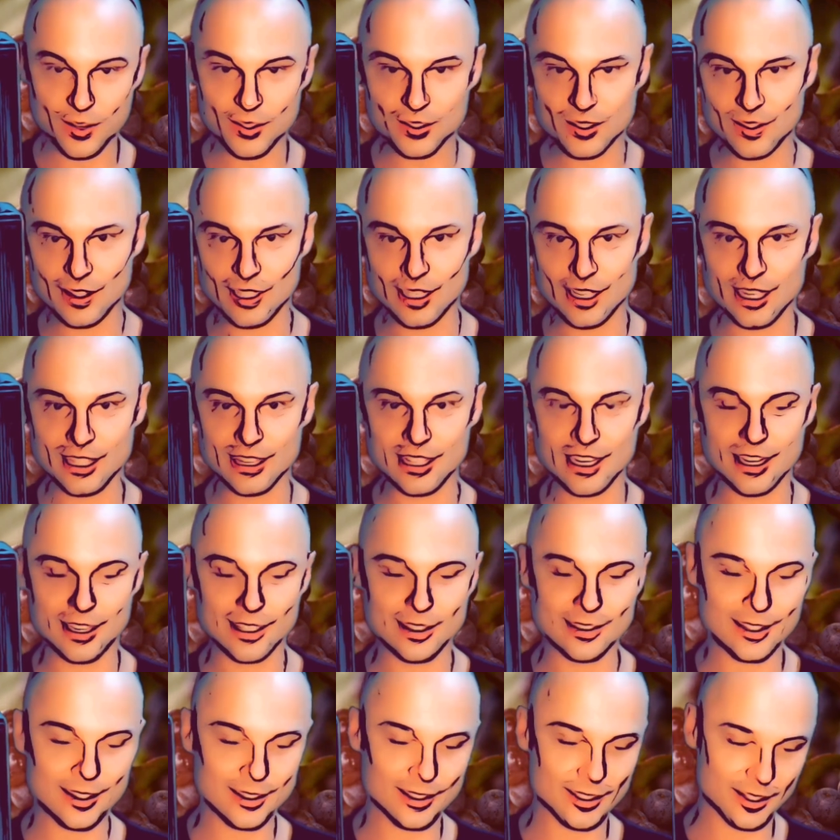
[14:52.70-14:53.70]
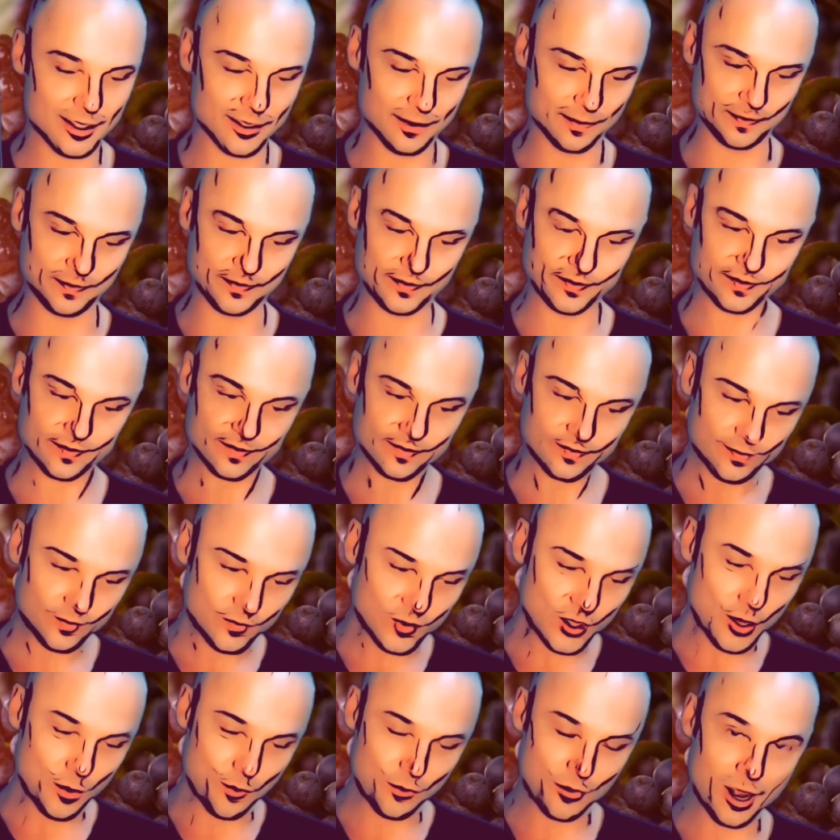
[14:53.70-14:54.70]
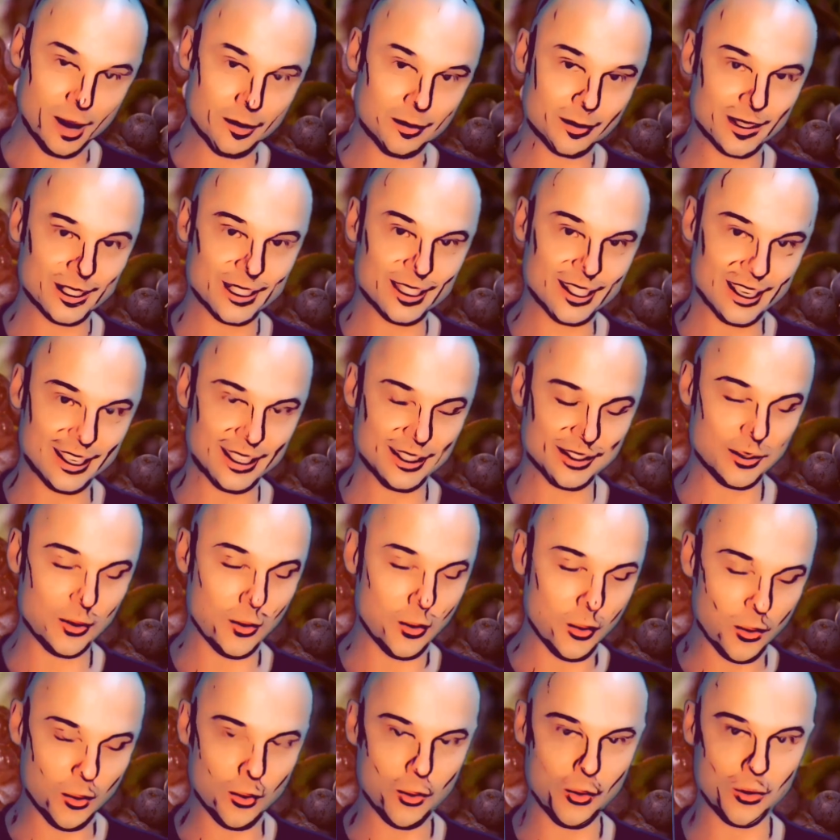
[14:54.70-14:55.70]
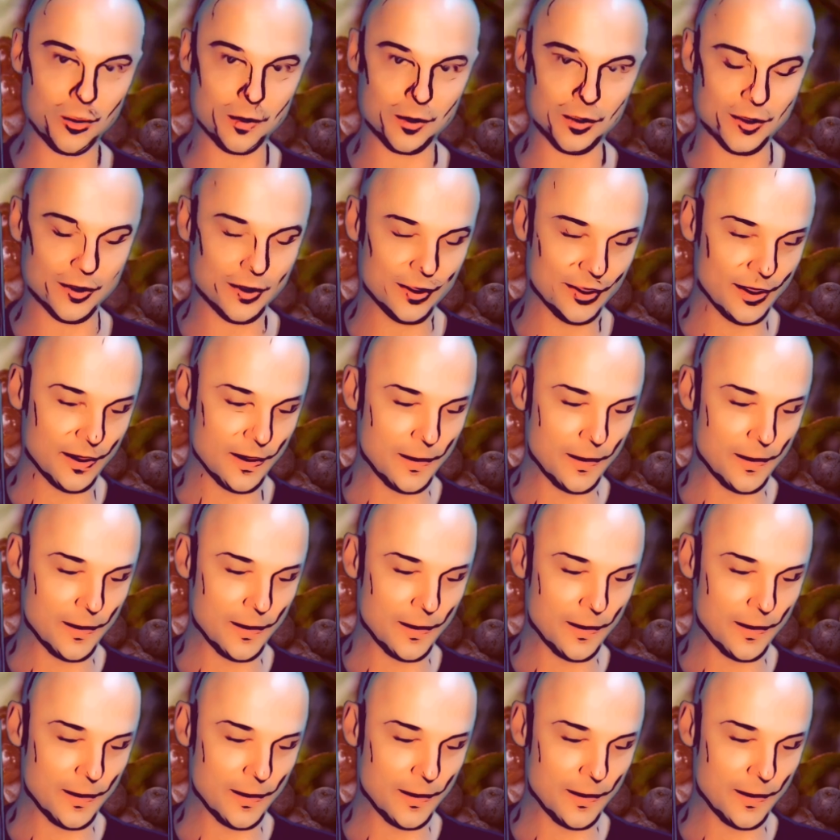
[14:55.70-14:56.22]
or something like that, because that's gonna probably taste horrible.